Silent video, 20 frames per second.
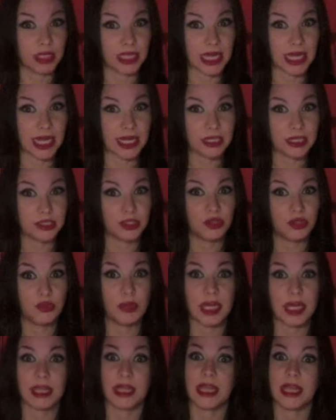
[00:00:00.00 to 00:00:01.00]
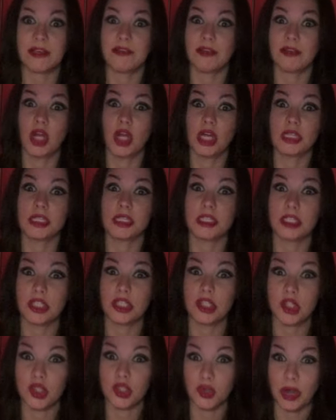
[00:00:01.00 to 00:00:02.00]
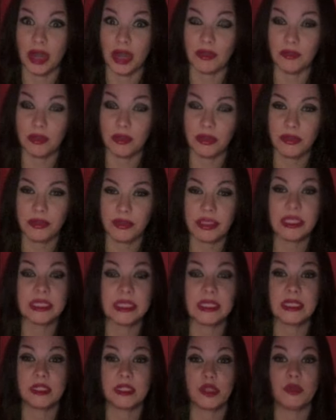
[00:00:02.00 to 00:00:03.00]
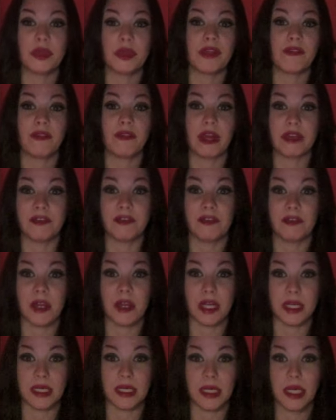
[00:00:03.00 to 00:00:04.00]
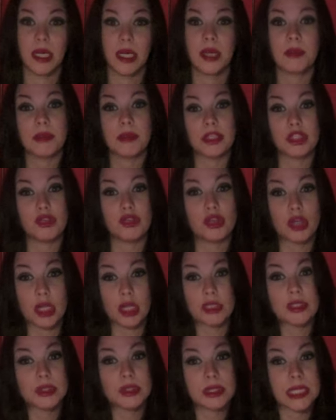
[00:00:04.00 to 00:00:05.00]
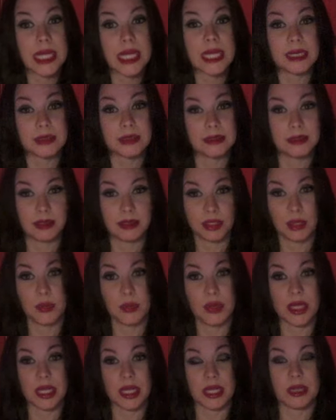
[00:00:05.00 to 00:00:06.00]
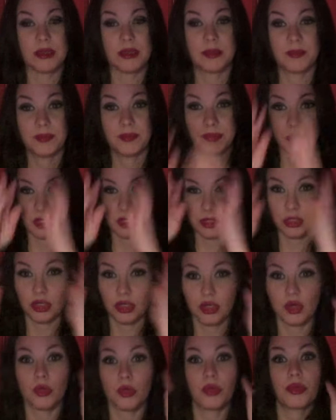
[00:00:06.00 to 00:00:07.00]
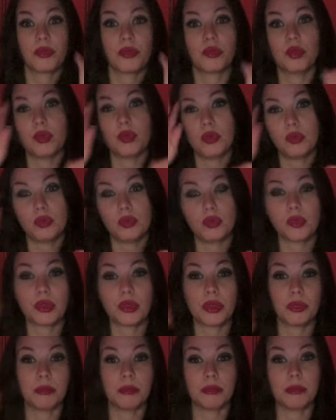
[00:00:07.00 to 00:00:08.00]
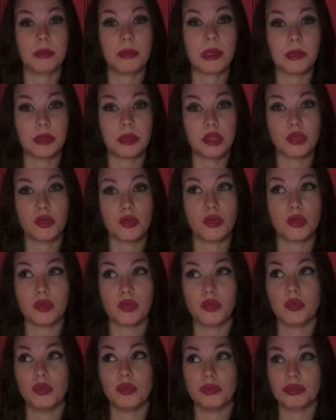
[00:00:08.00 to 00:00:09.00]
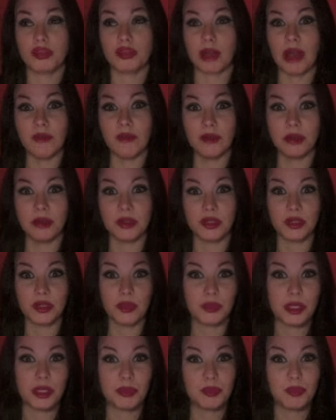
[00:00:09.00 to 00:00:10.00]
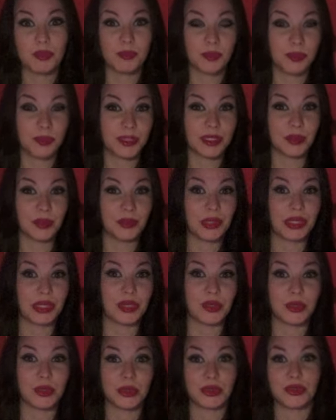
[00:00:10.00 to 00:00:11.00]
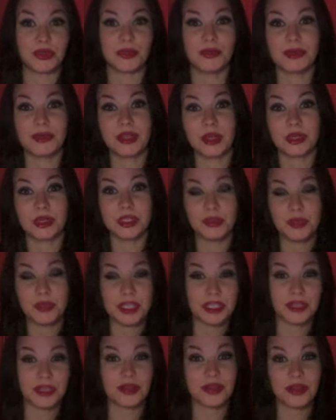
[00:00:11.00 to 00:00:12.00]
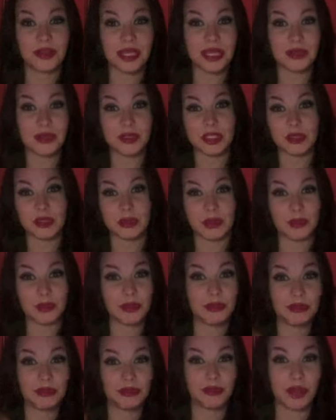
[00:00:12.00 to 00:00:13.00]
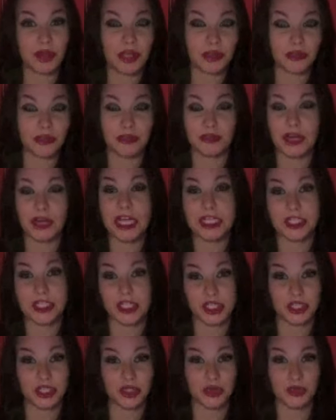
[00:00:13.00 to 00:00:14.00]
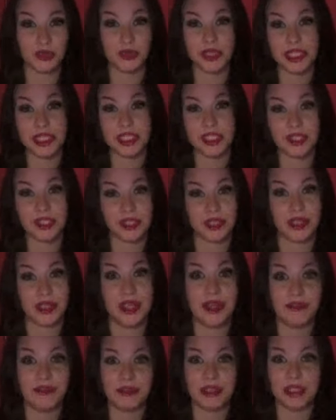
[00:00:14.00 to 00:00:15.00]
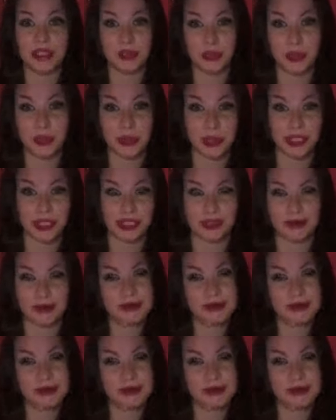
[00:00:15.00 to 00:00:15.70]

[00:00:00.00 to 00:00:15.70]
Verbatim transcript: land. You might like long distance travel. These things you may find fun, but you could also date somebody, you know, through maybe you travel and you meet somebody who's, you know, speaks another language. Maybe they're French and you really just love this person.